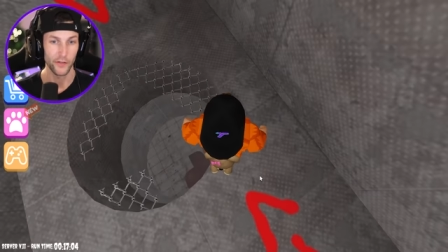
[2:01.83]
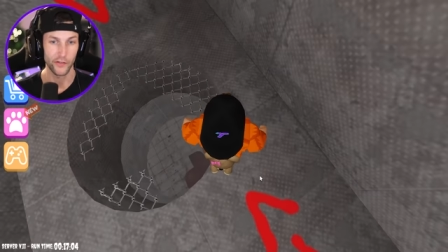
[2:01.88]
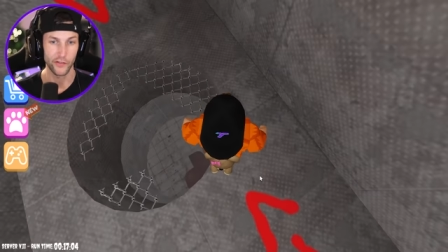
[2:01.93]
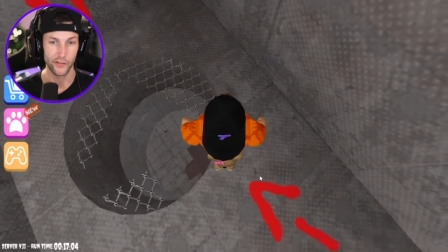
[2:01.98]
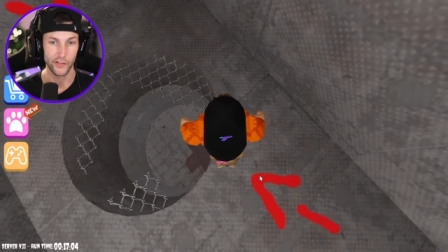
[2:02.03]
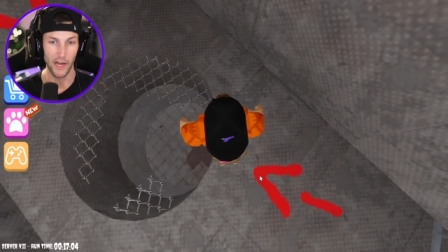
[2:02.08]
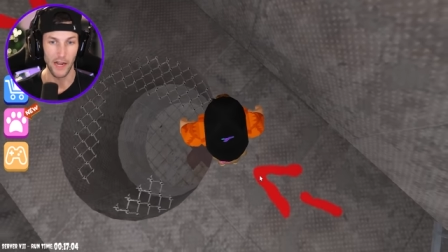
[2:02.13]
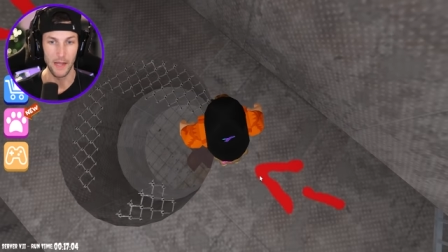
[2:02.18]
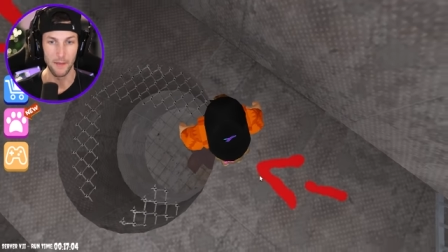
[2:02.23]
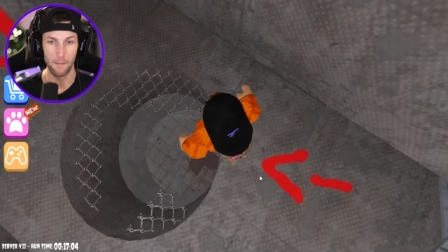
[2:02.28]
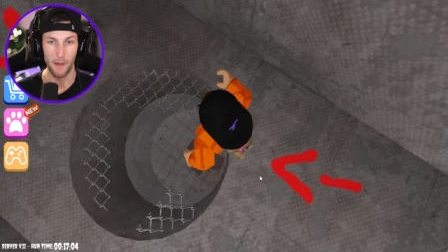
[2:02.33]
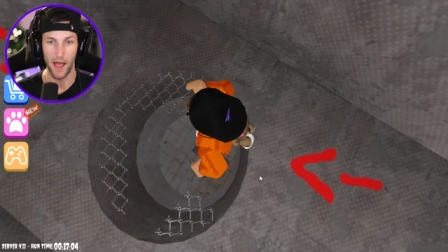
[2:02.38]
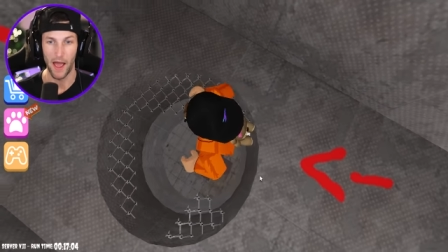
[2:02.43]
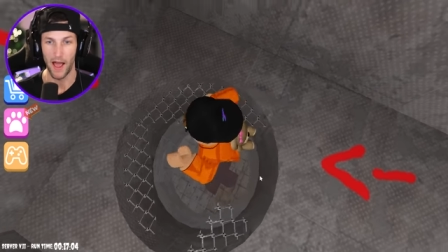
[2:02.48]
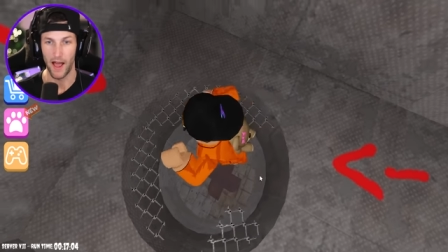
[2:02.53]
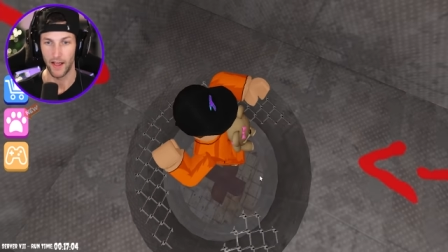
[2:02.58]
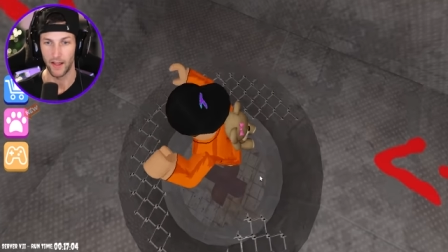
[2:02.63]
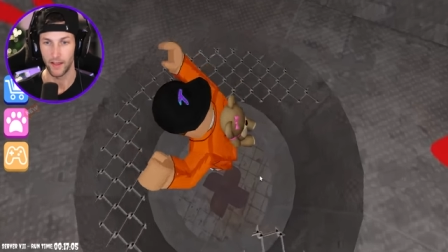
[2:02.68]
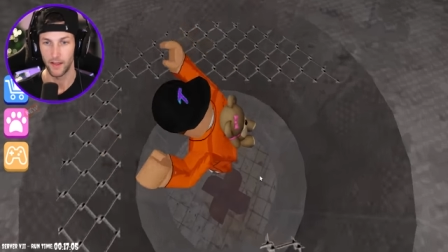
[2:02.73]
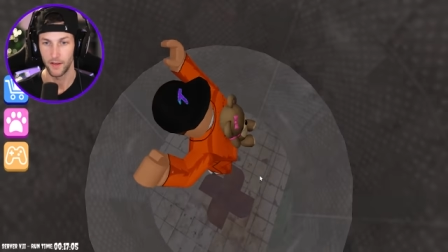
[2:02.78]
Stay
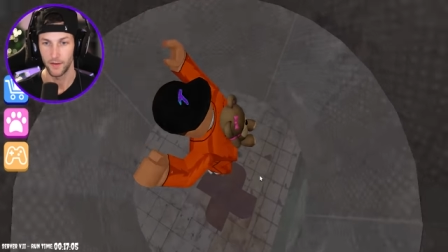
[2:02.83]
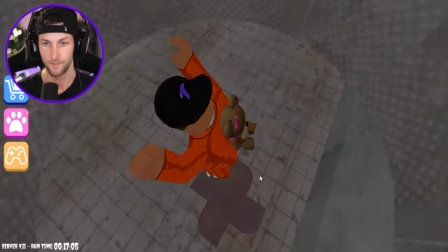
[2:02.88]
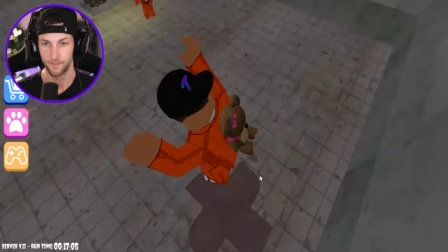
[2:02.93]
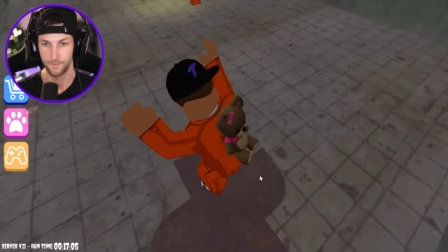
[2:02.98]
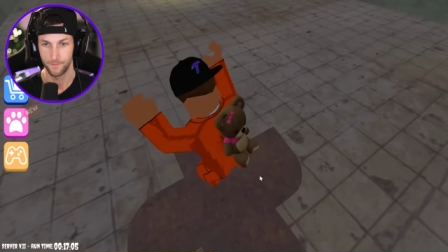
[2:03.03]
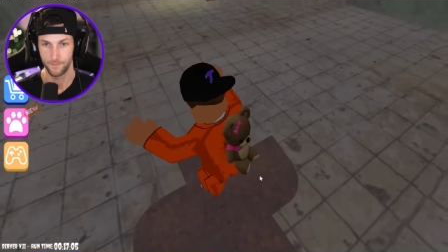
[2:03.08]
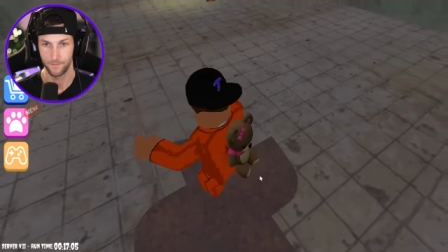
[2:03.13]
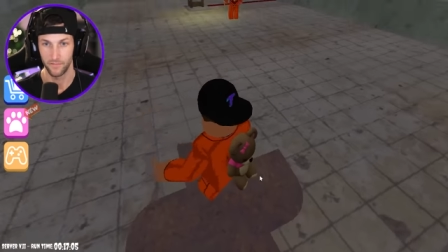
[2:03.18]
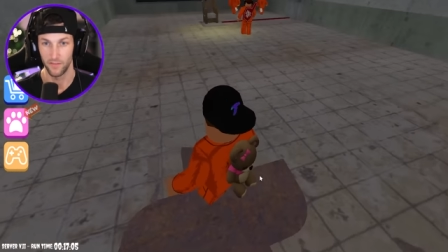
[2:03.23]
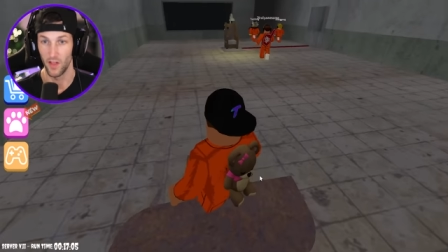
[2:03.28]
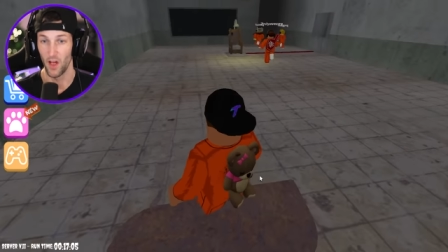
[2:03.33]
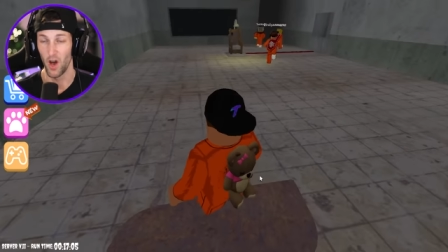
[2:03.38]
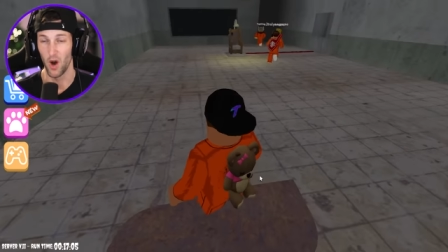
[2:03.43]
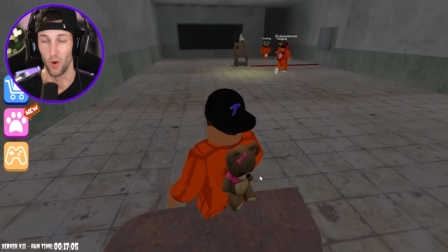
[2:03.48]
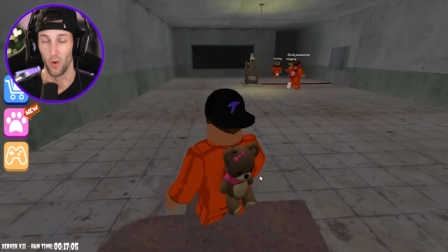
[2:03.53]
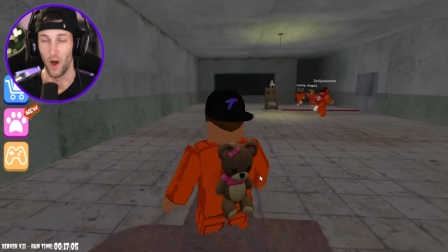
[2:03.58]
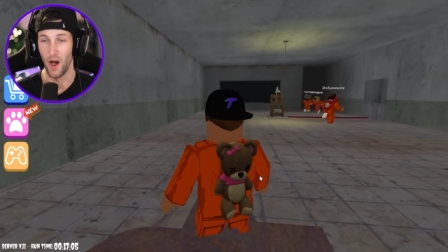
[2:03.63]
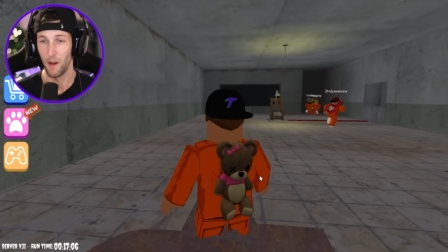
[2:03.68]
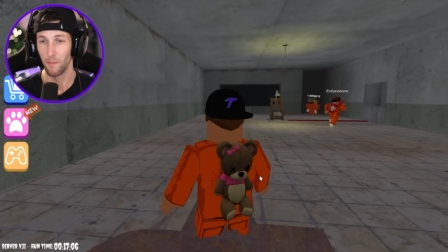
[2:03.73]
back. No,